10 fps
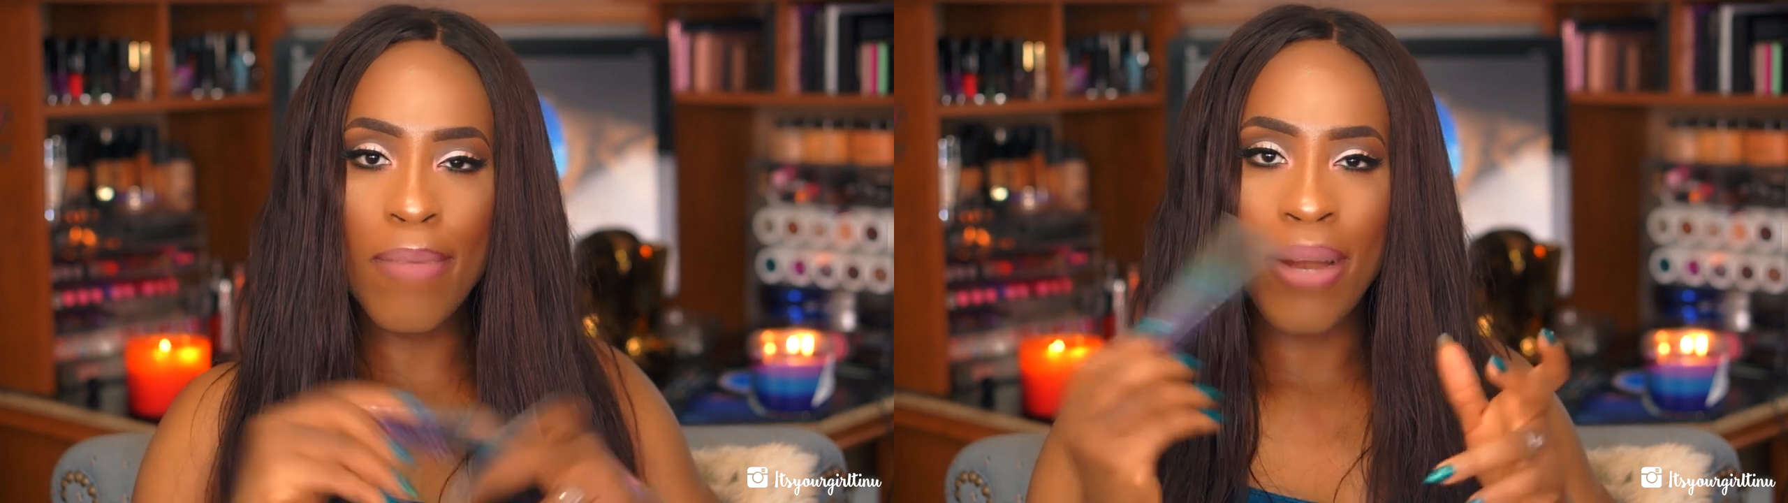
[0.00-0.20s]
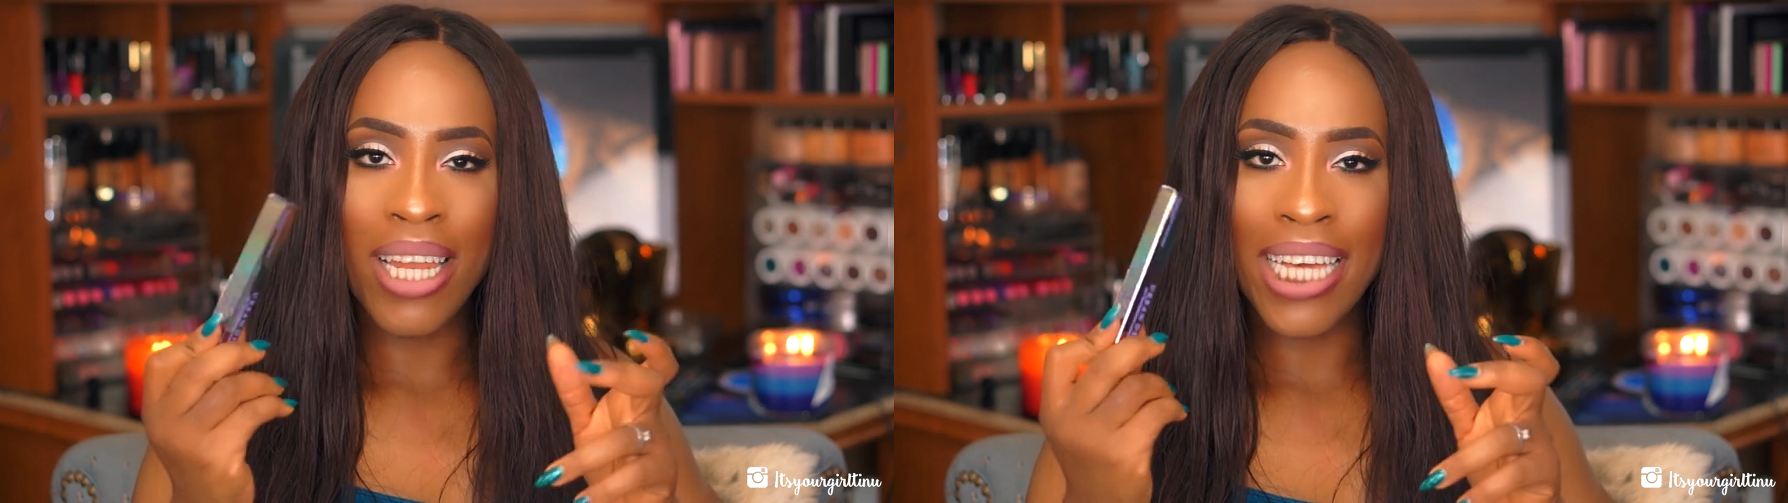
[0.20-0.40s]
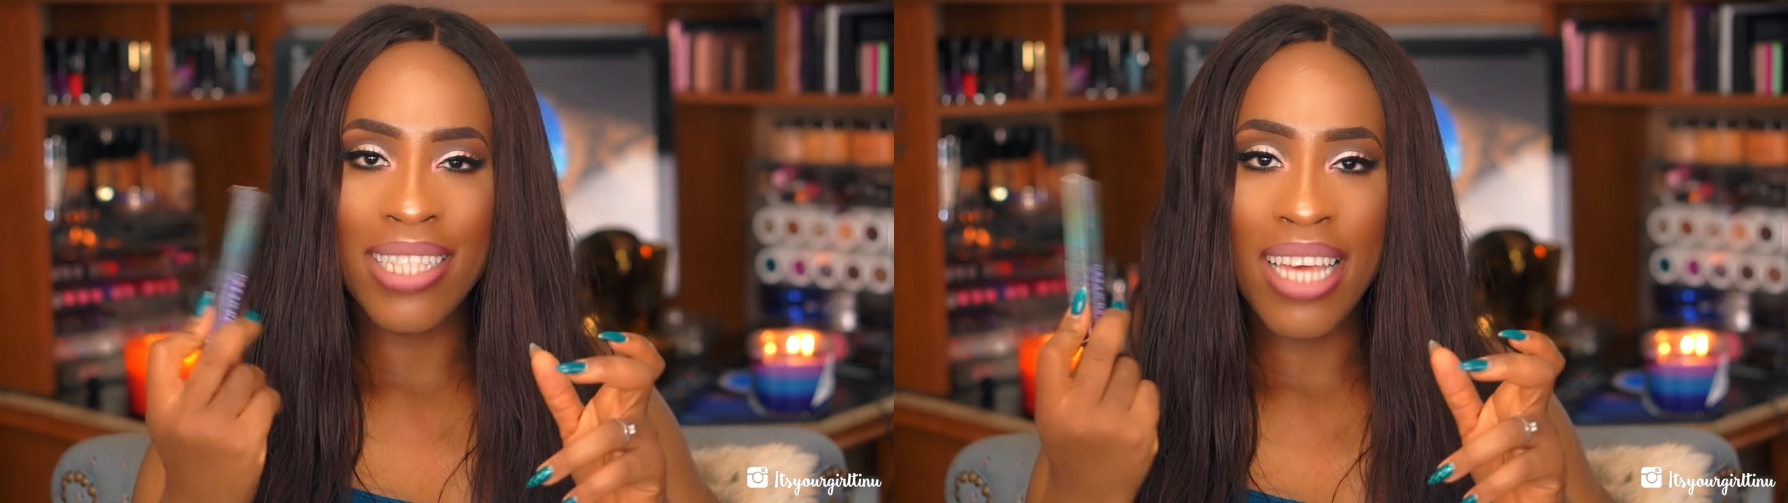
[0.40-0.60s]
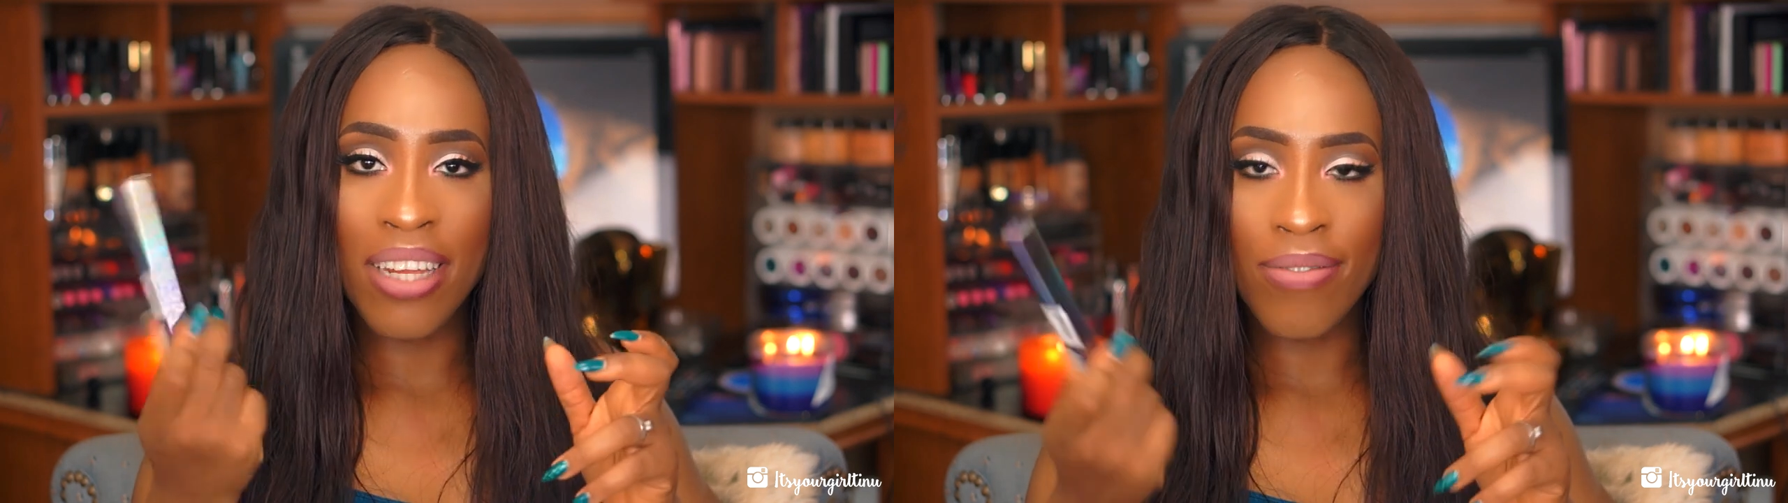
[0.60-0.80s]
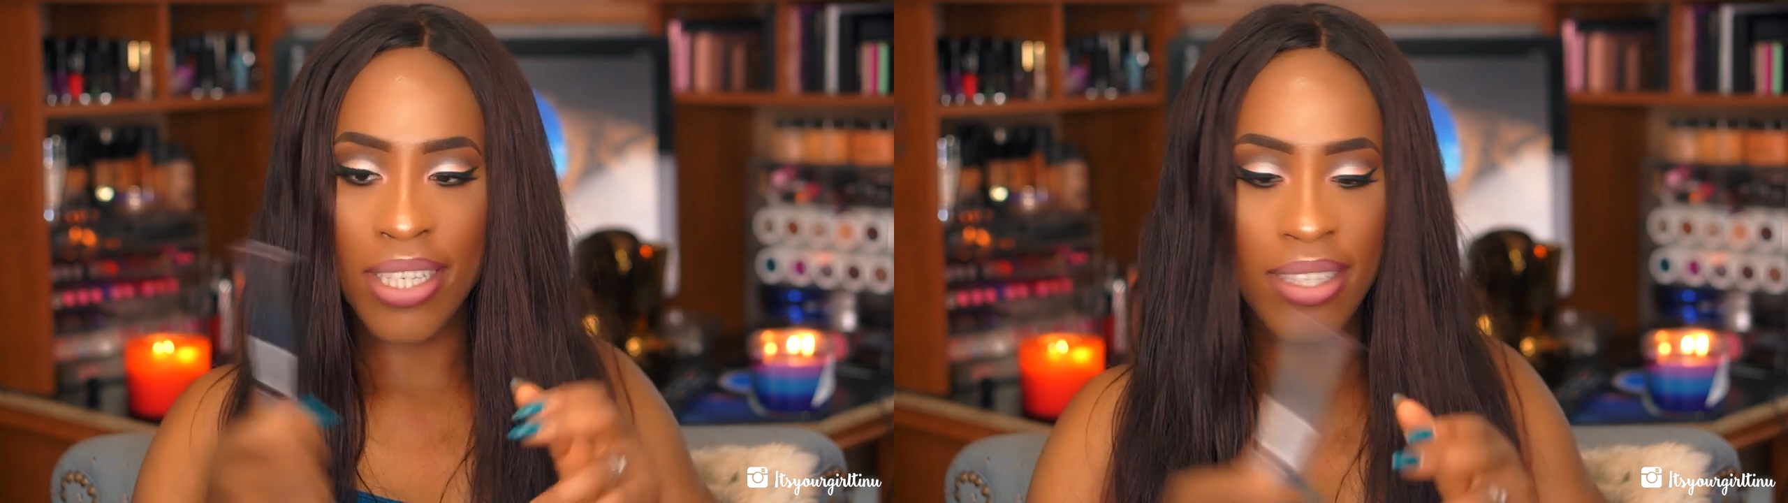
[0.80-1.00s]
have bought like ten
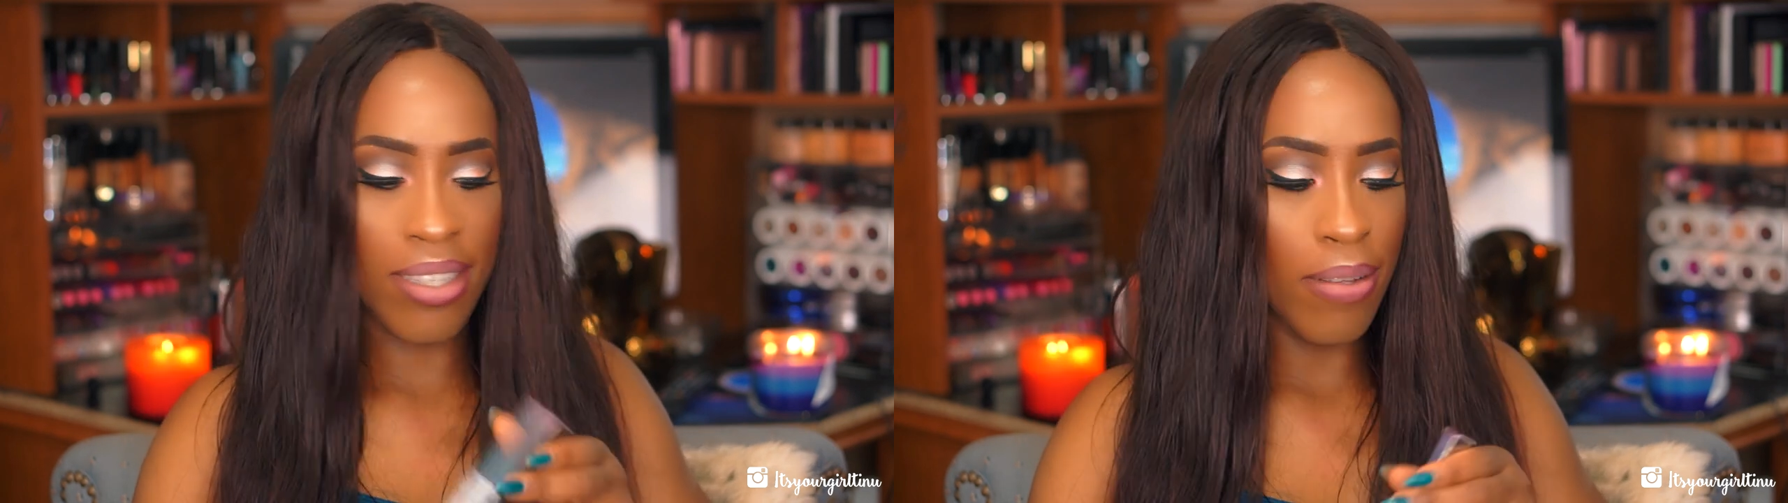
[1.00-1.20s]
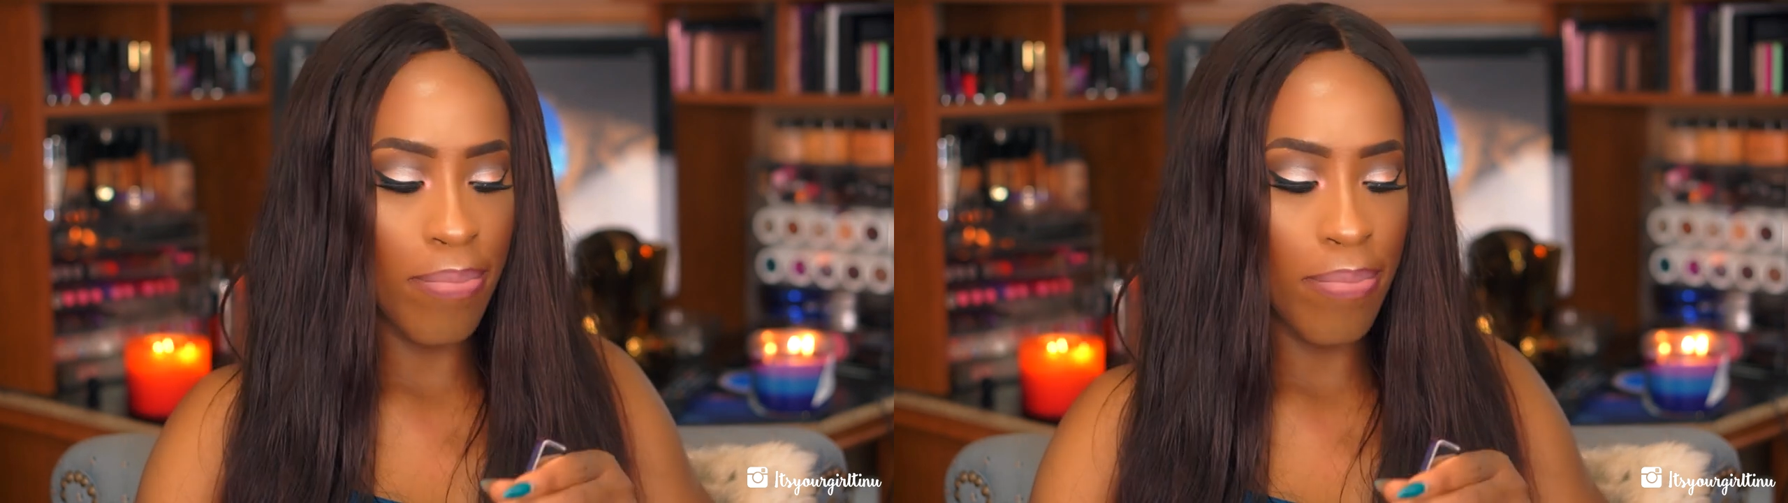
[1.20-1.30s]
of these,